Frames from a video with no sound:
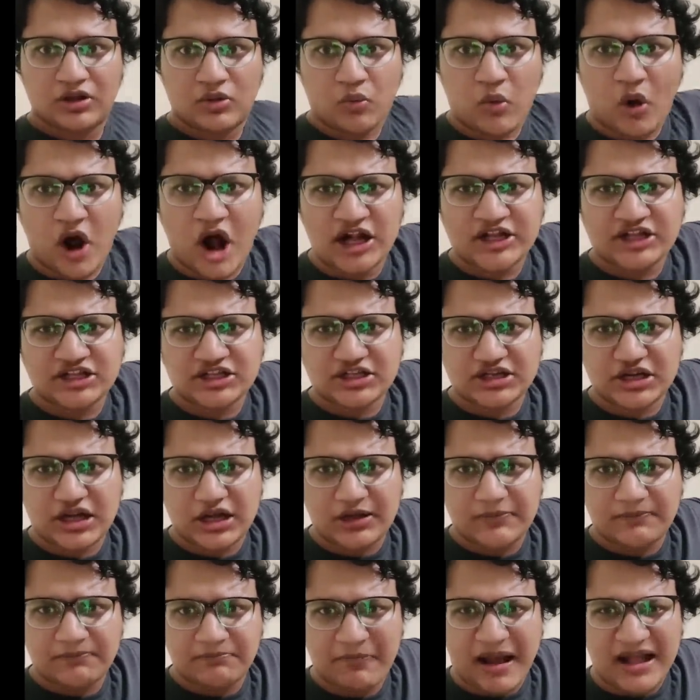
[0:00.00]

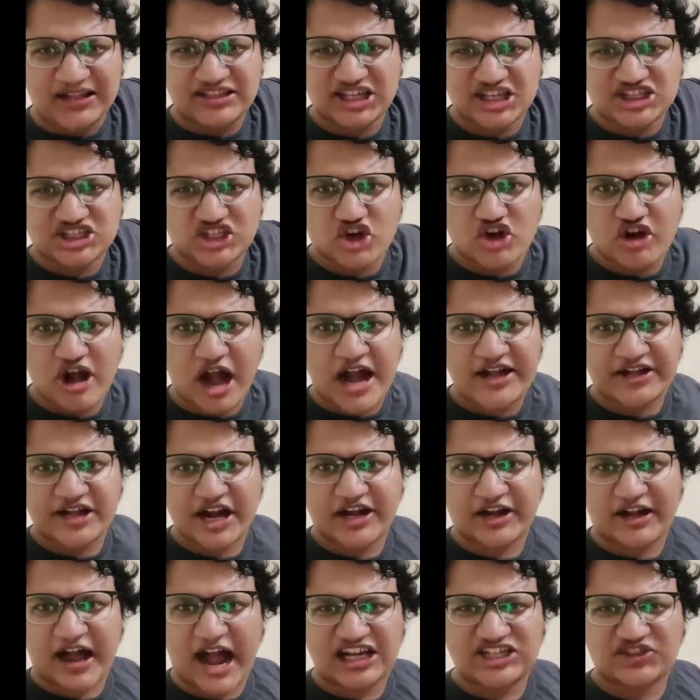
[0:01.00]
What Manchester
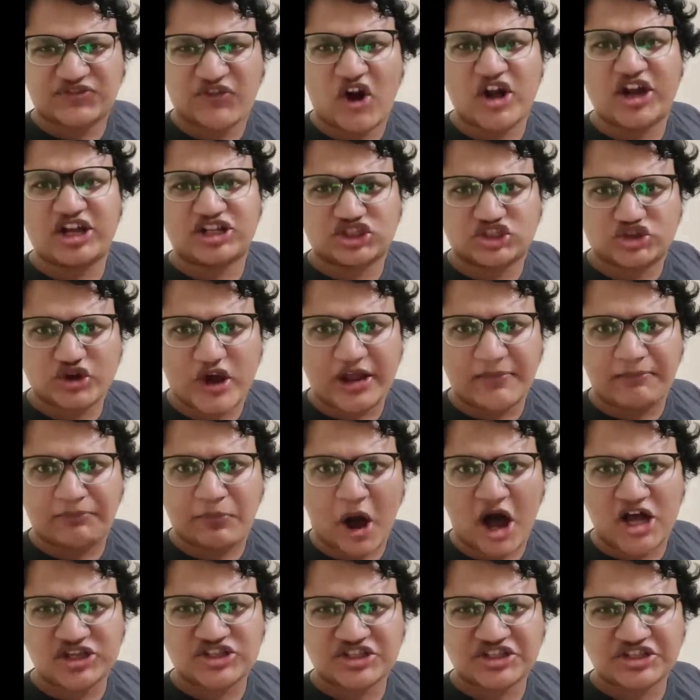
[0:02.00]
United Rashford is doing,
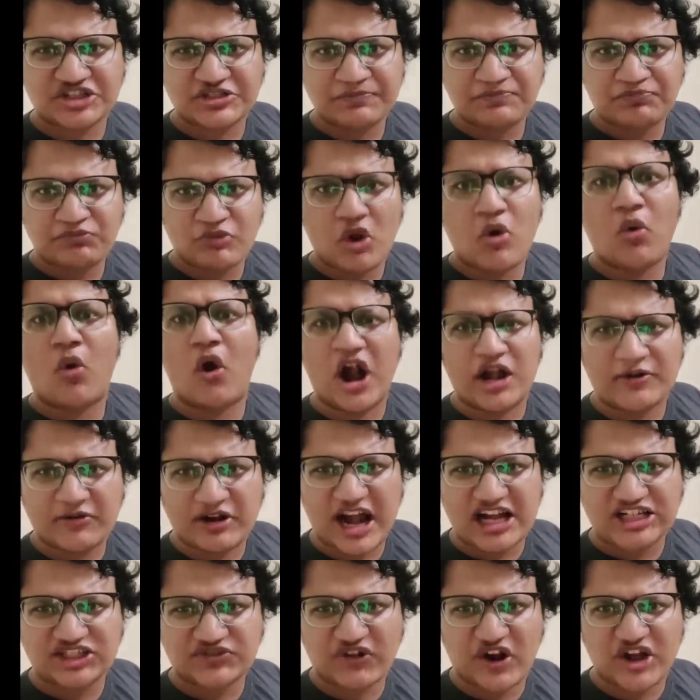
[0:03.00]
boss? What
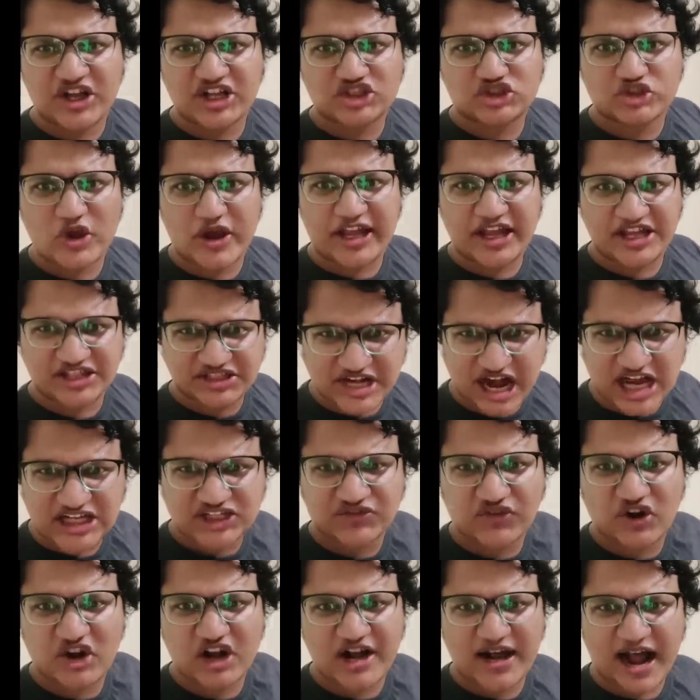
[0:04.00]
Rashford is doing? Is
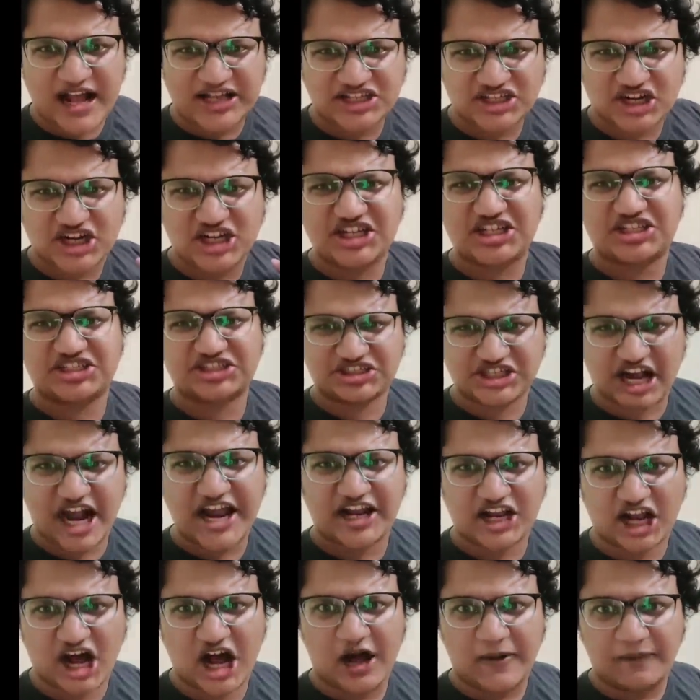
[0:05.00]
Rashford a natural
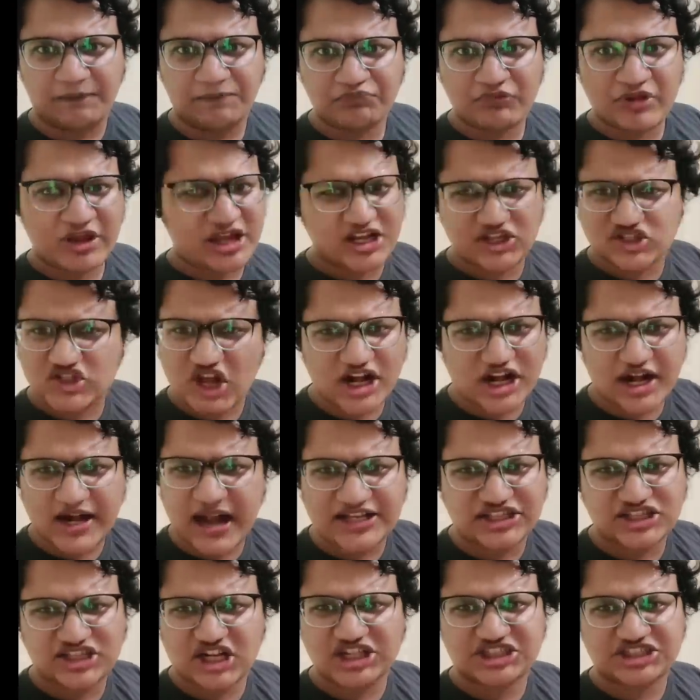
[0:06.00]
striker? He's not a
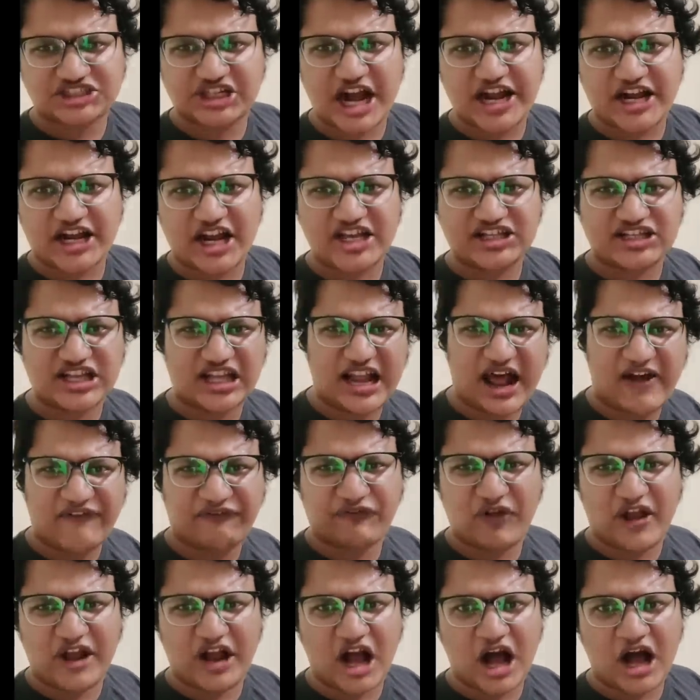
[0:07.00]
natural striker, he's a
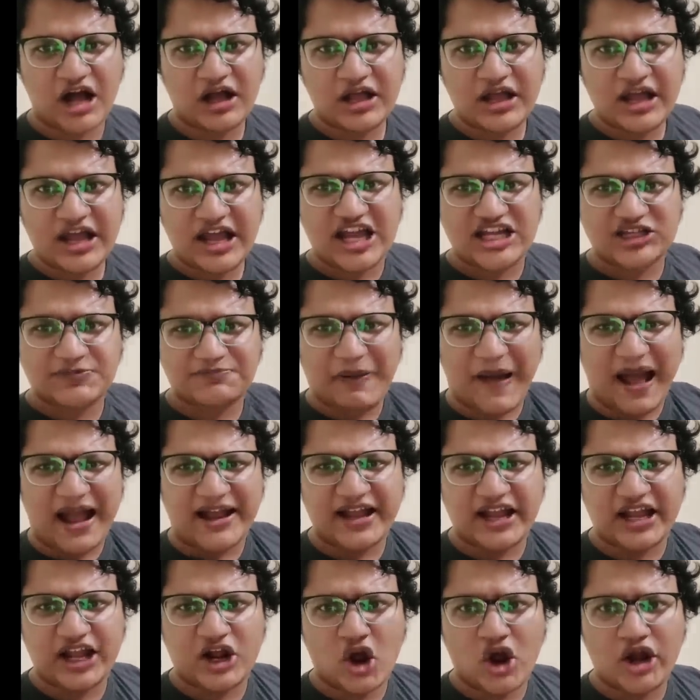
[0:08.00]
left winger. He's
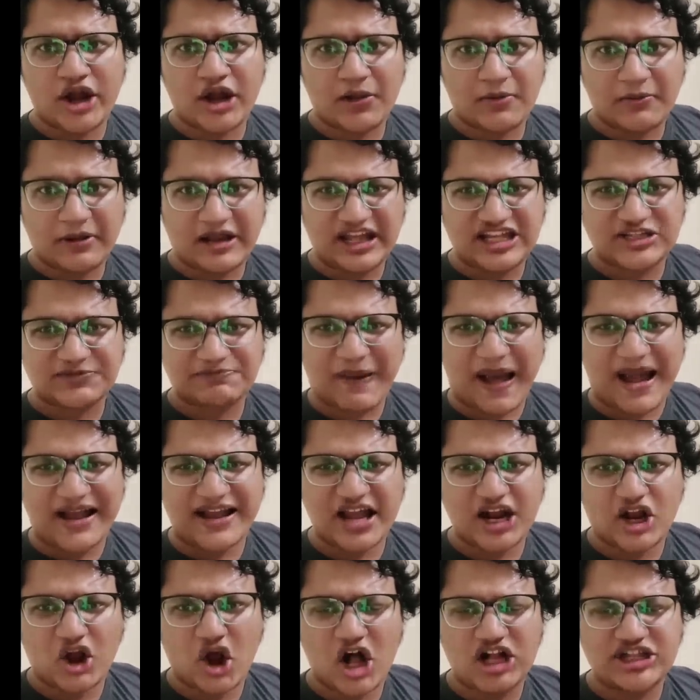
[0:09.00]
banging
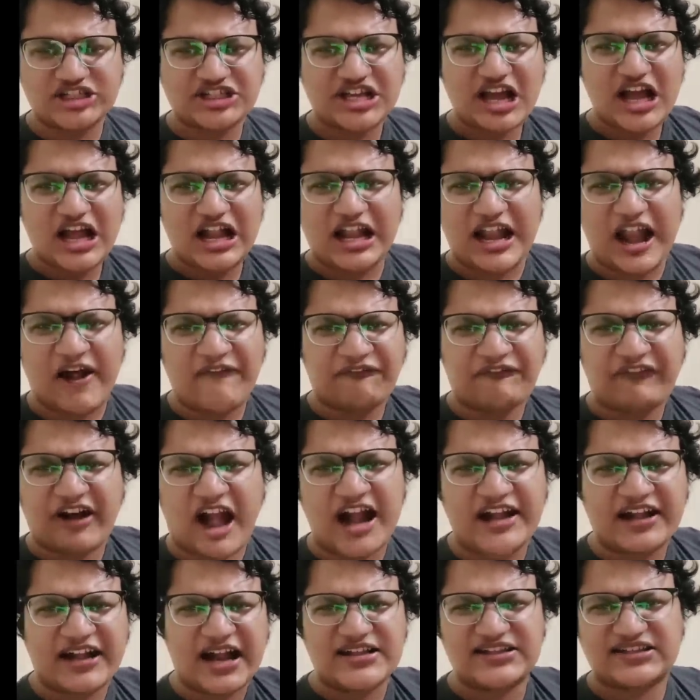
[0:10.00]
goals left,
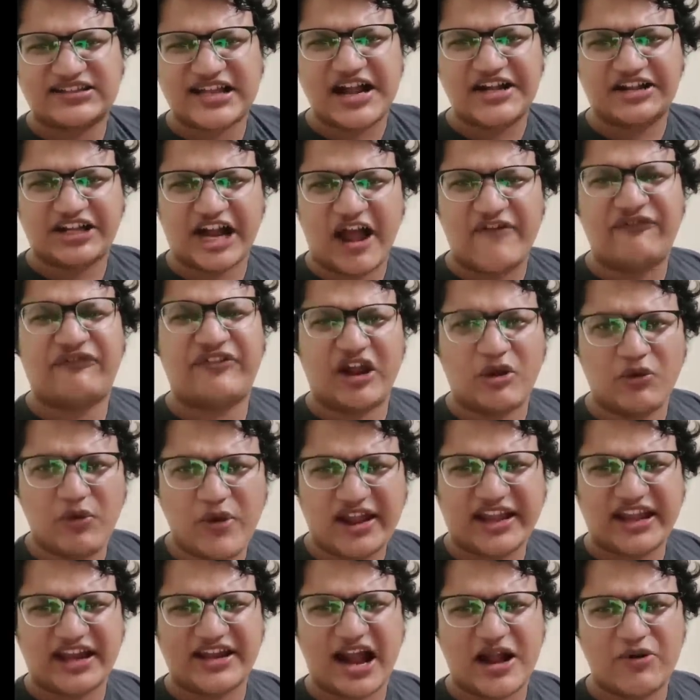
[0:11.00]
right and centre every
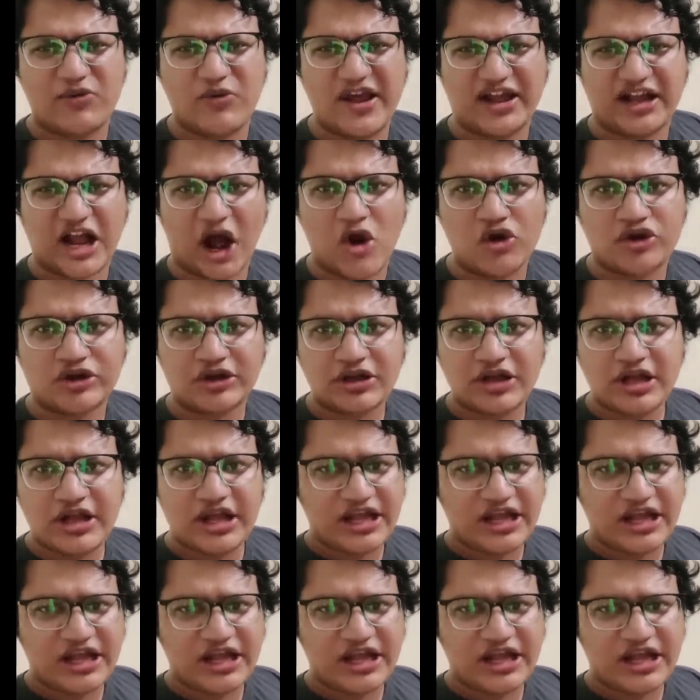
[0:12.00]
week in and week out.